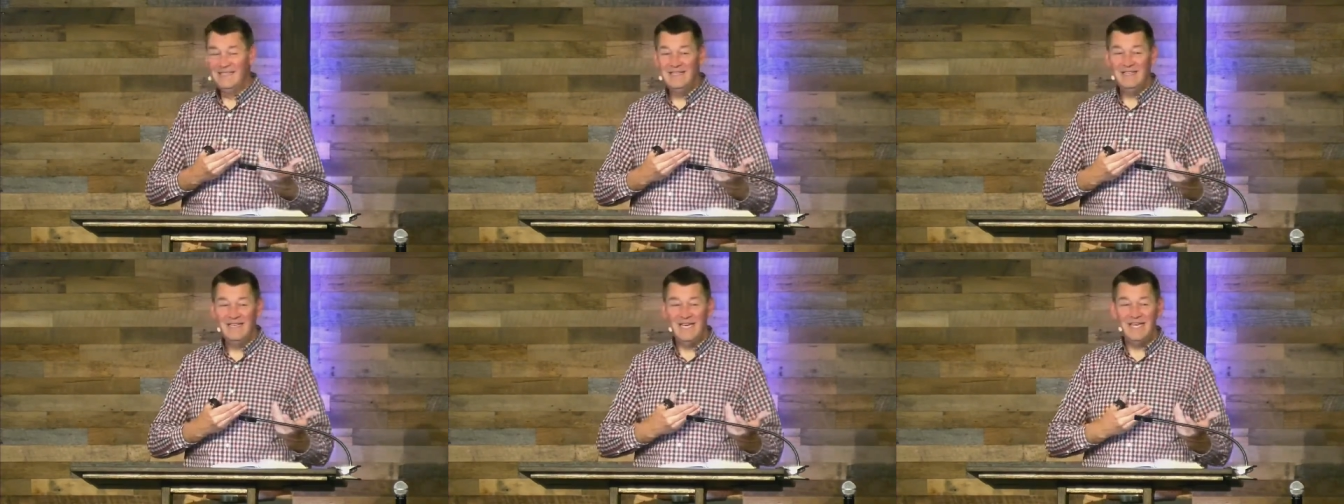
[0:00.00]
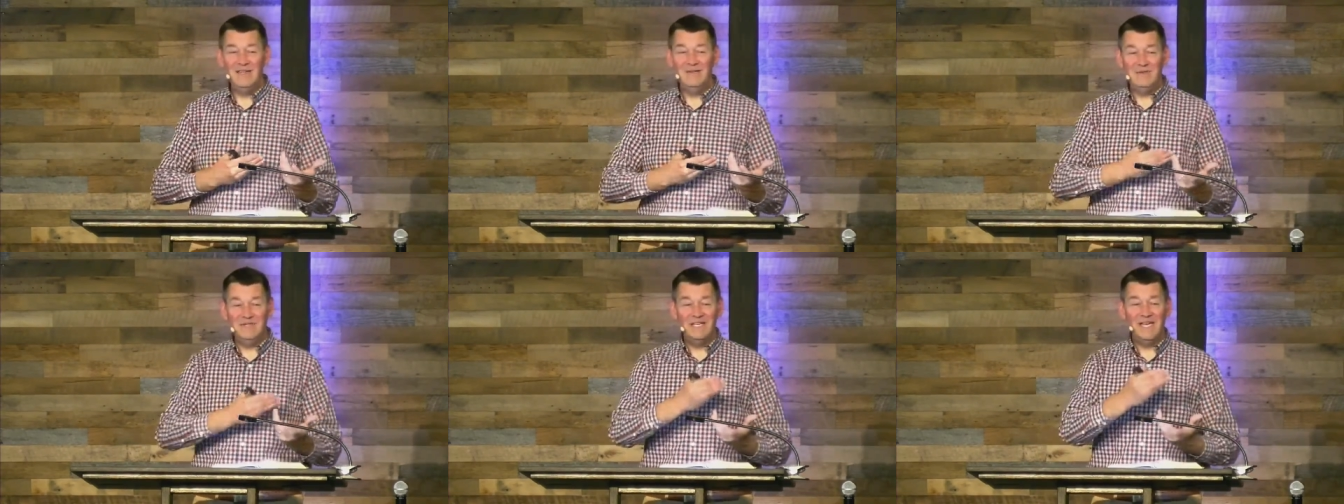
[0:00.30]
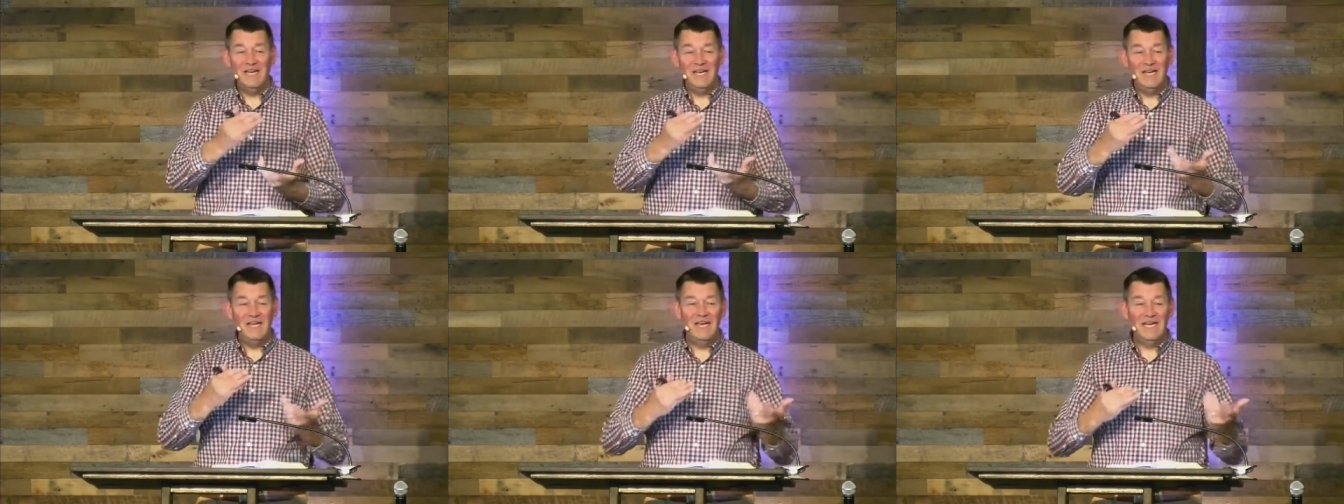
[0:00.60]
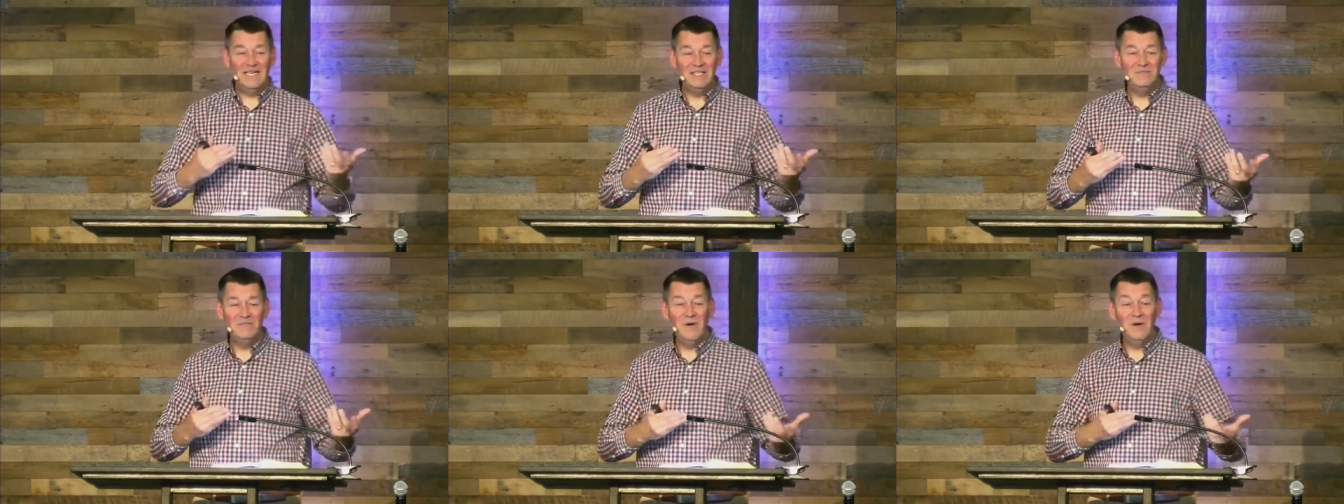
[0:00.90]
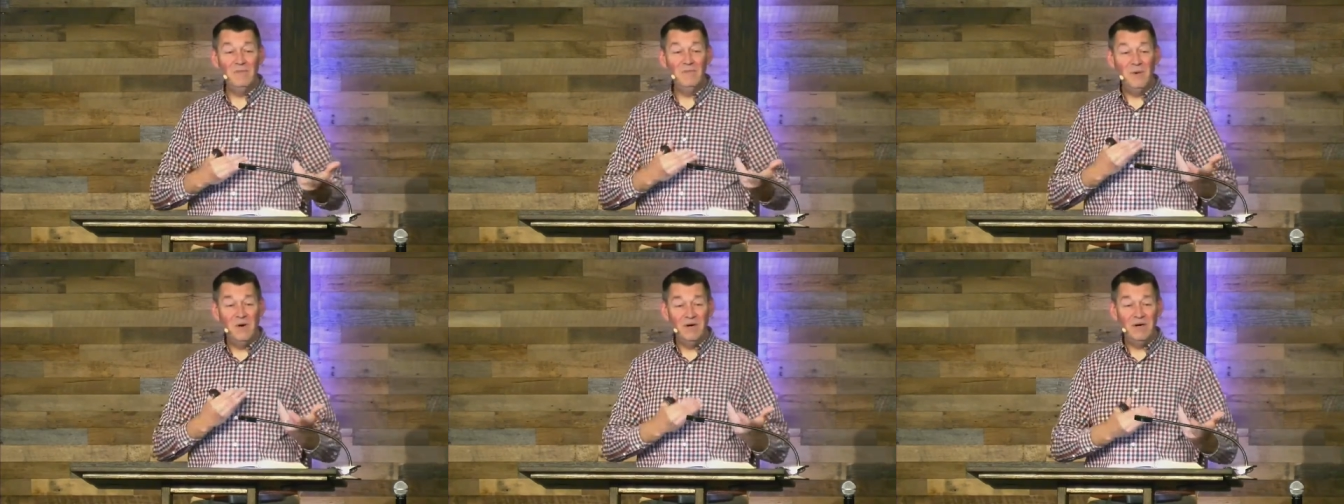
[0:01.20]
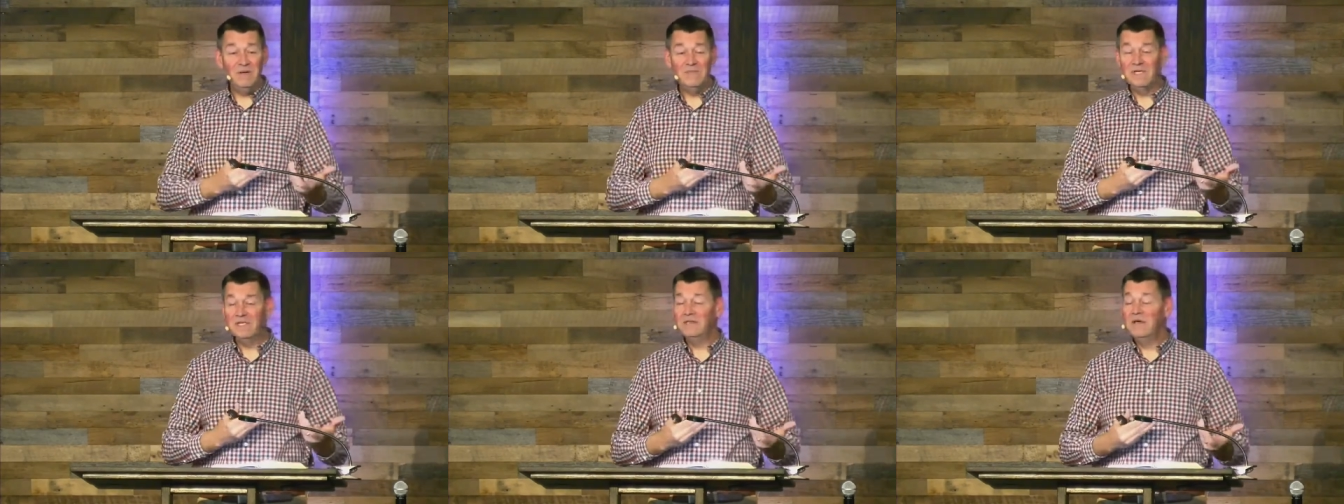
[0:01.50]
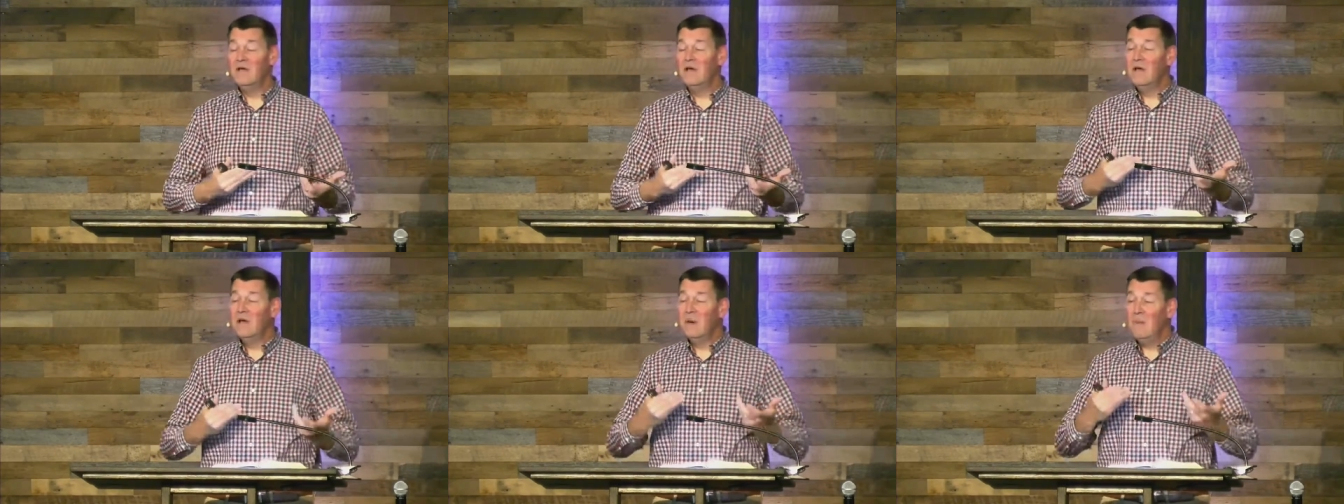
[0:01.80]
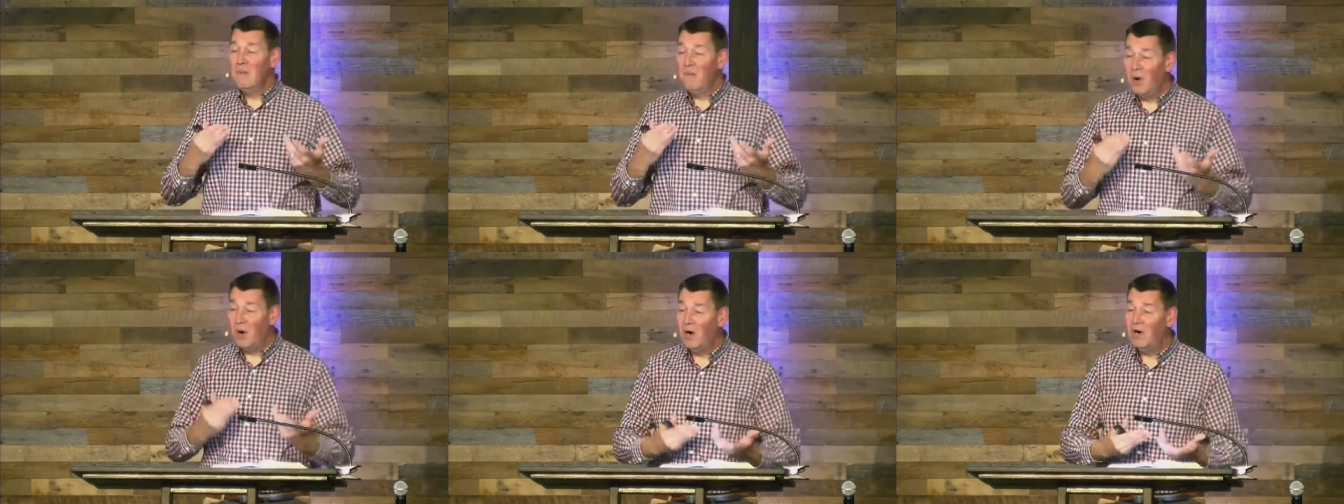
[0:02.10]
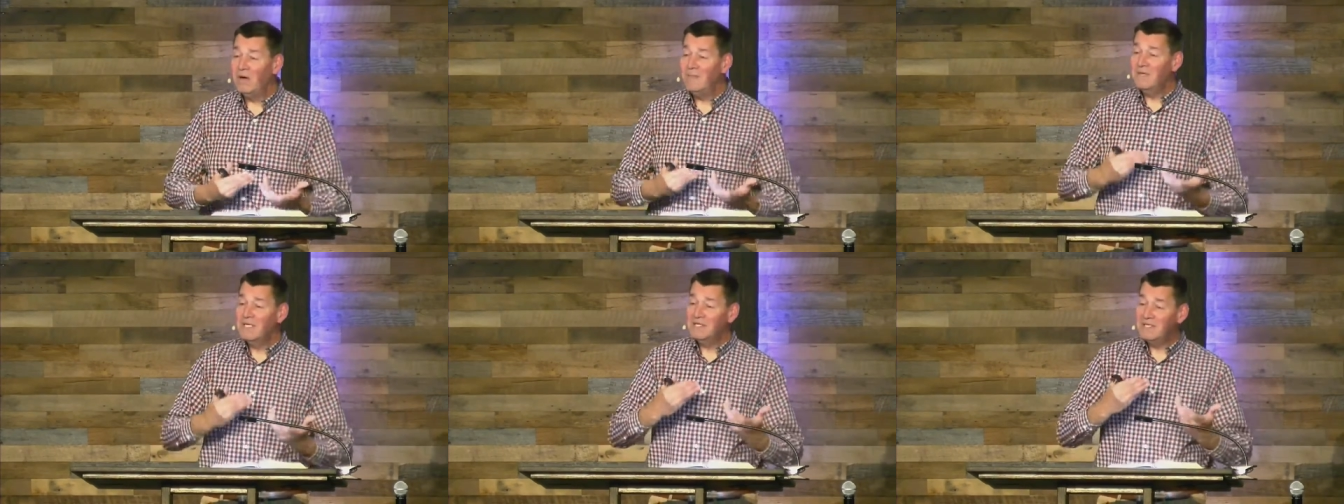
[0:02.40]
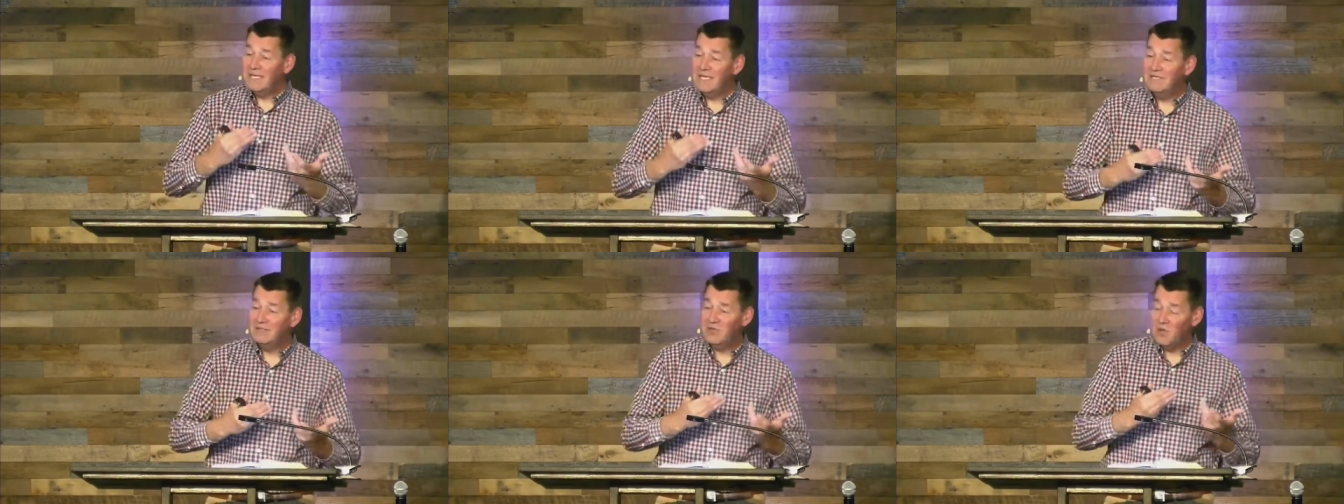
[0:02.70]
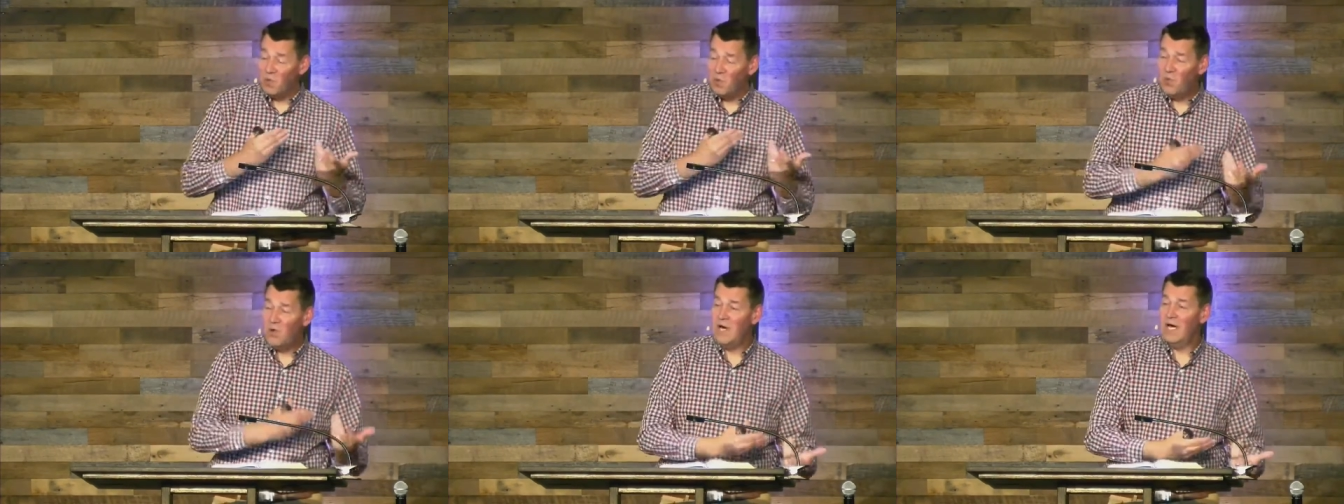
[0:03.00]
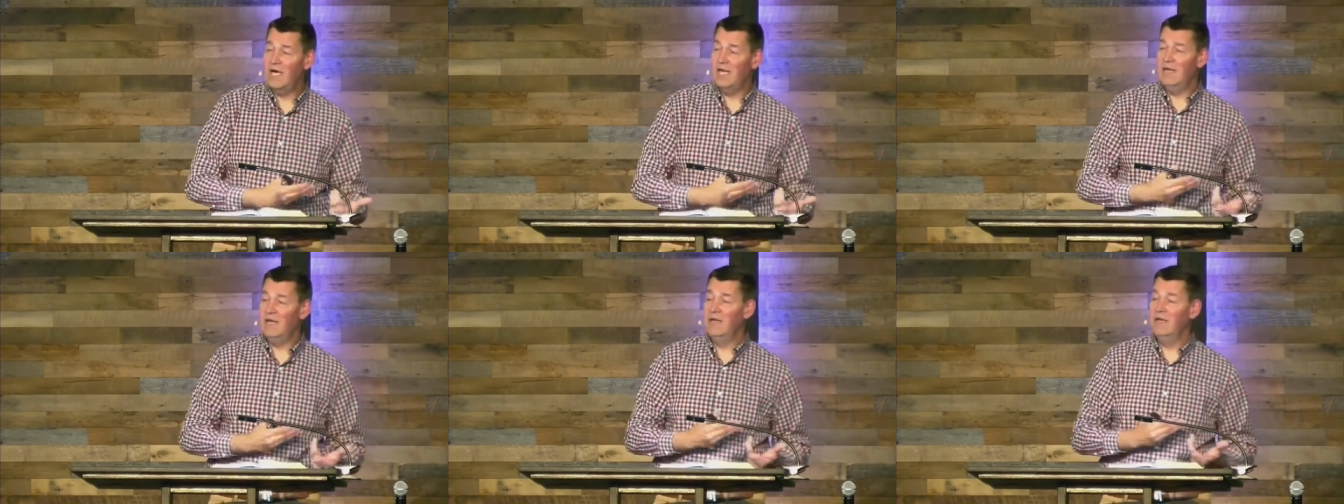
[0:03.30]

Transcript: Yeah, there was Ananias, but Barnabas. Barnabas is the one